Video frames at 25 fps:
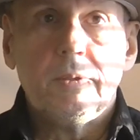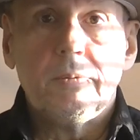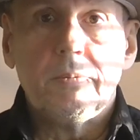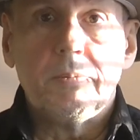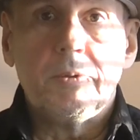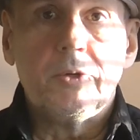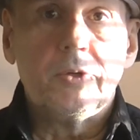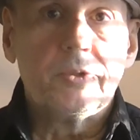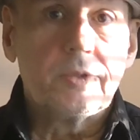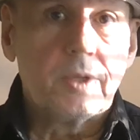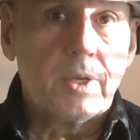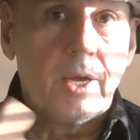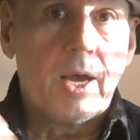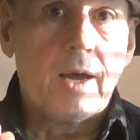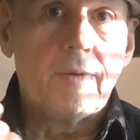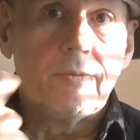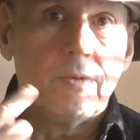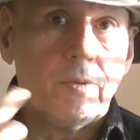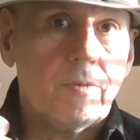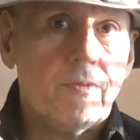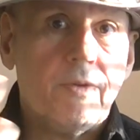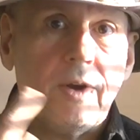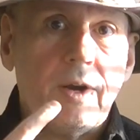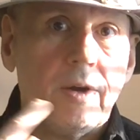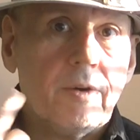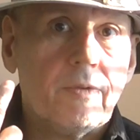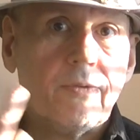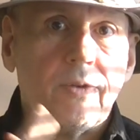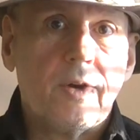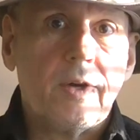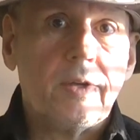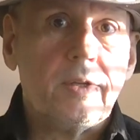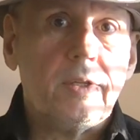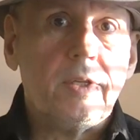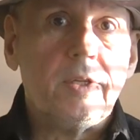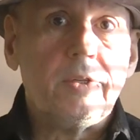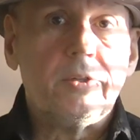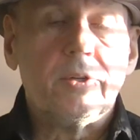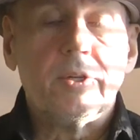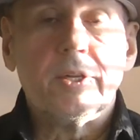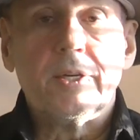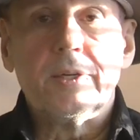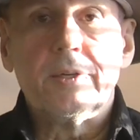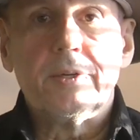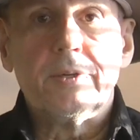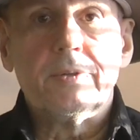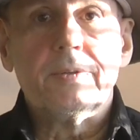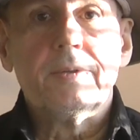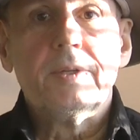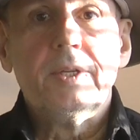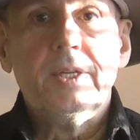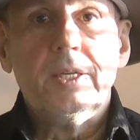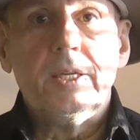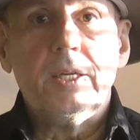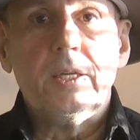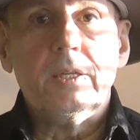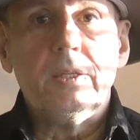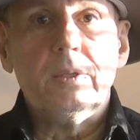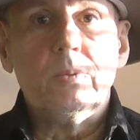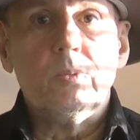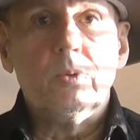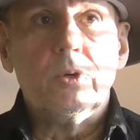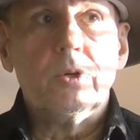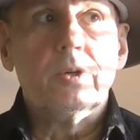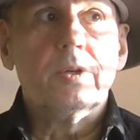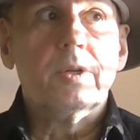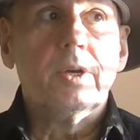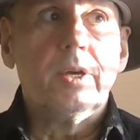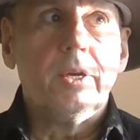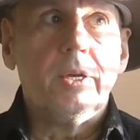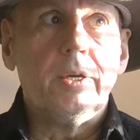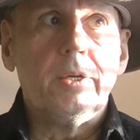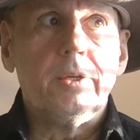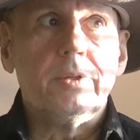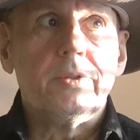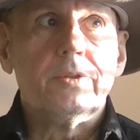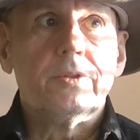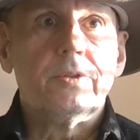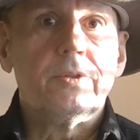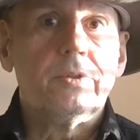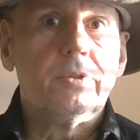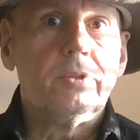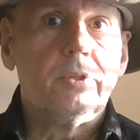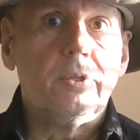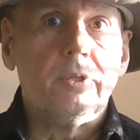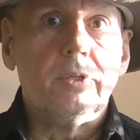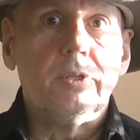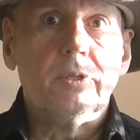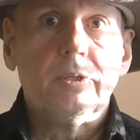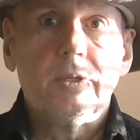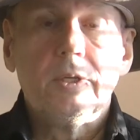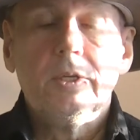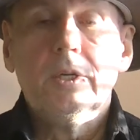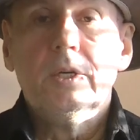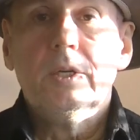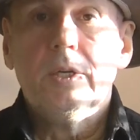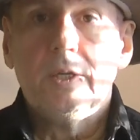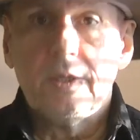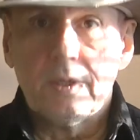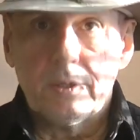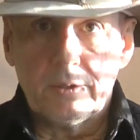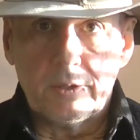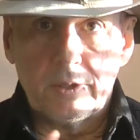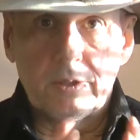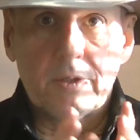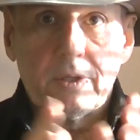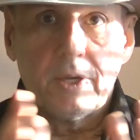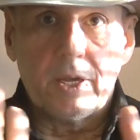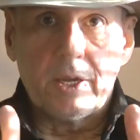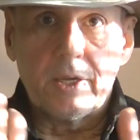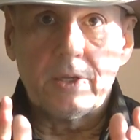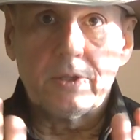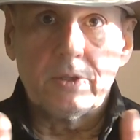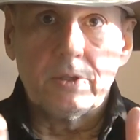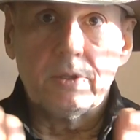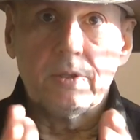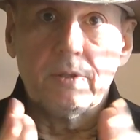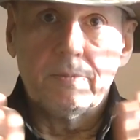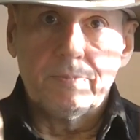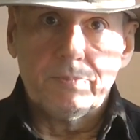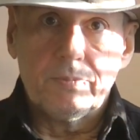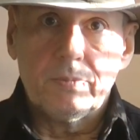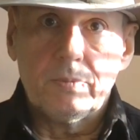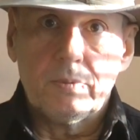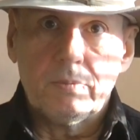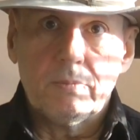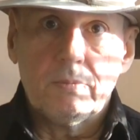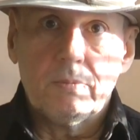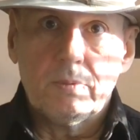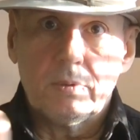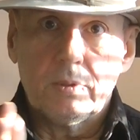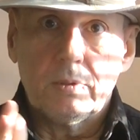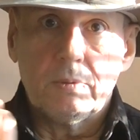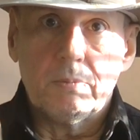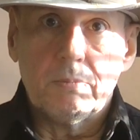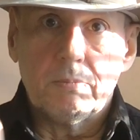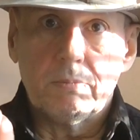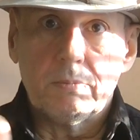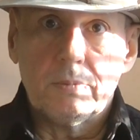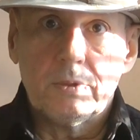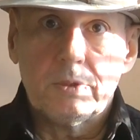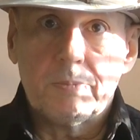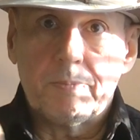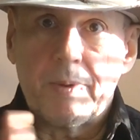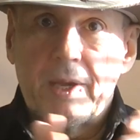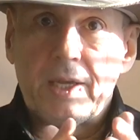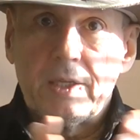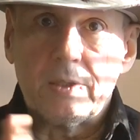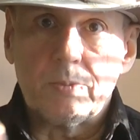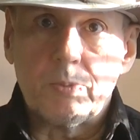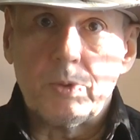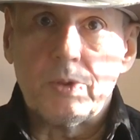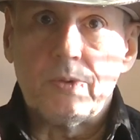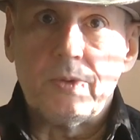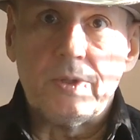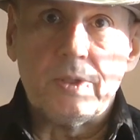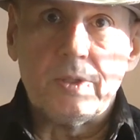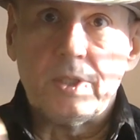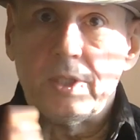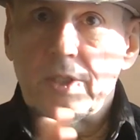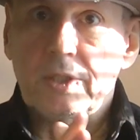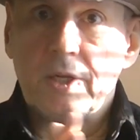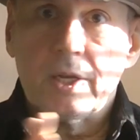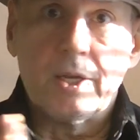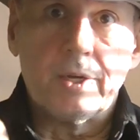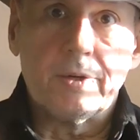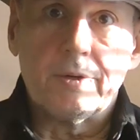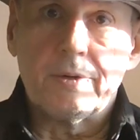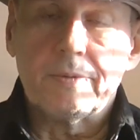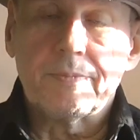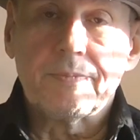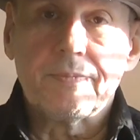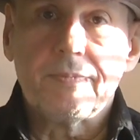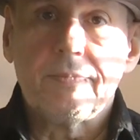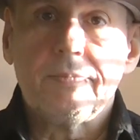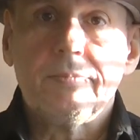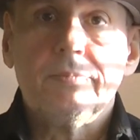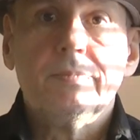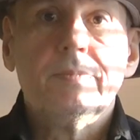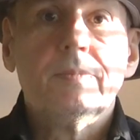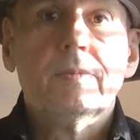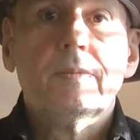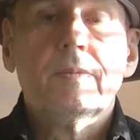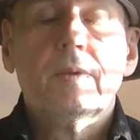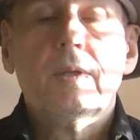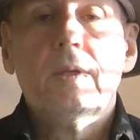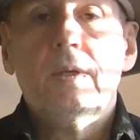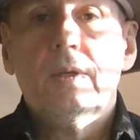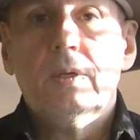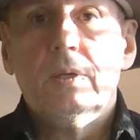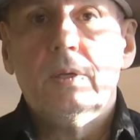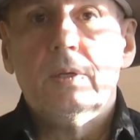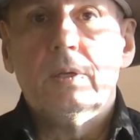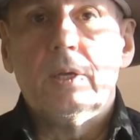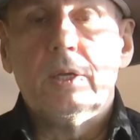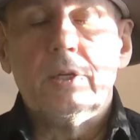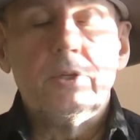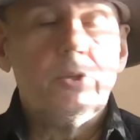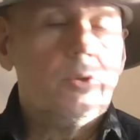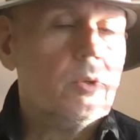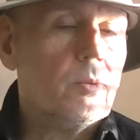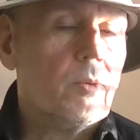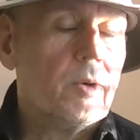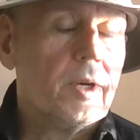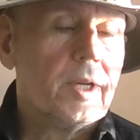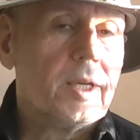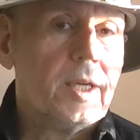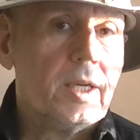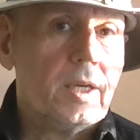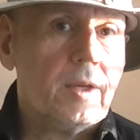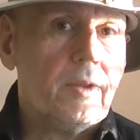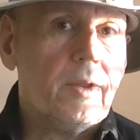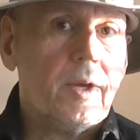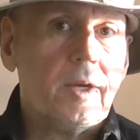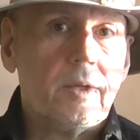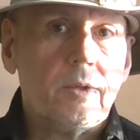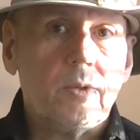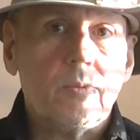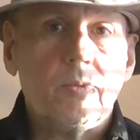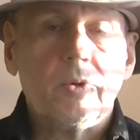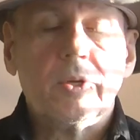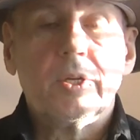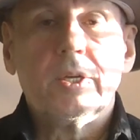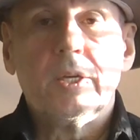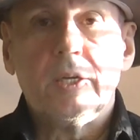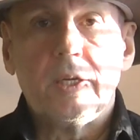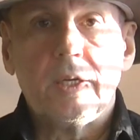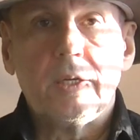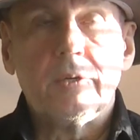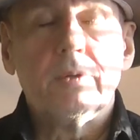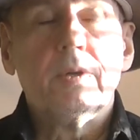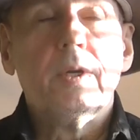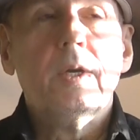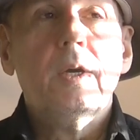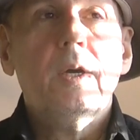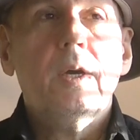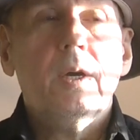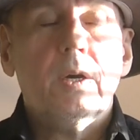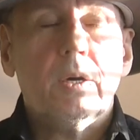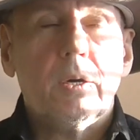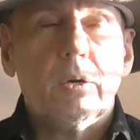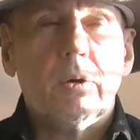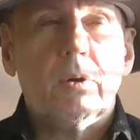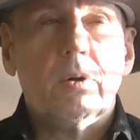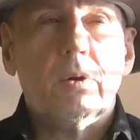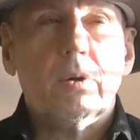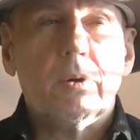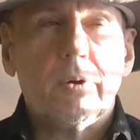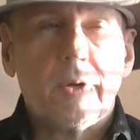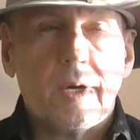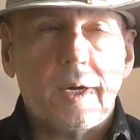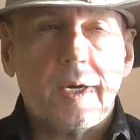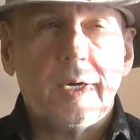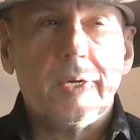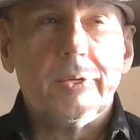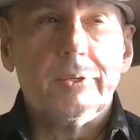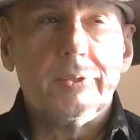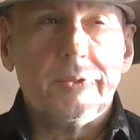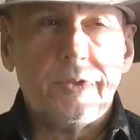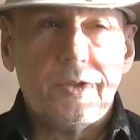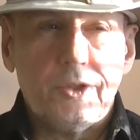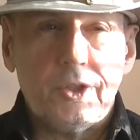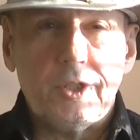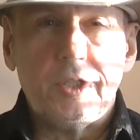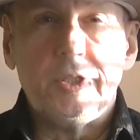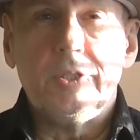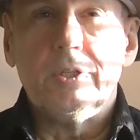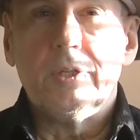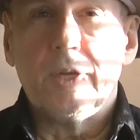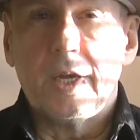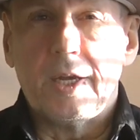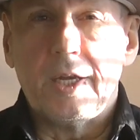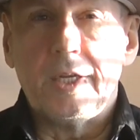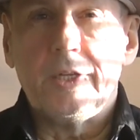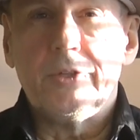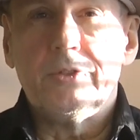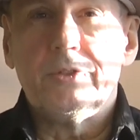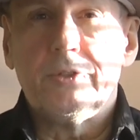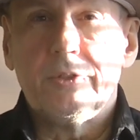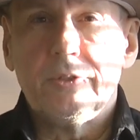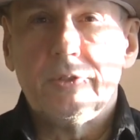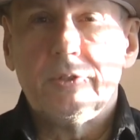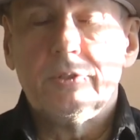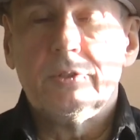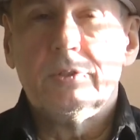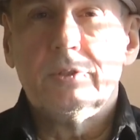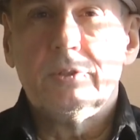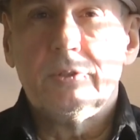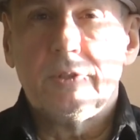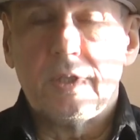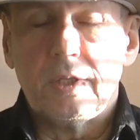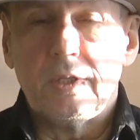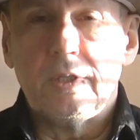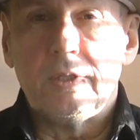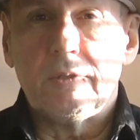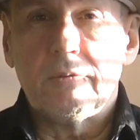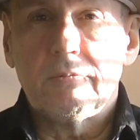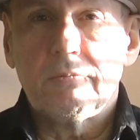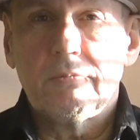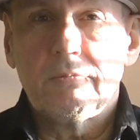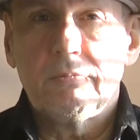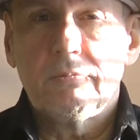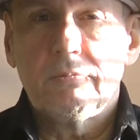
because they have to verify each letter in the word, H, T. It takes space between each letter. And you don't want to hear that. You want to hear R, I, G, H, T.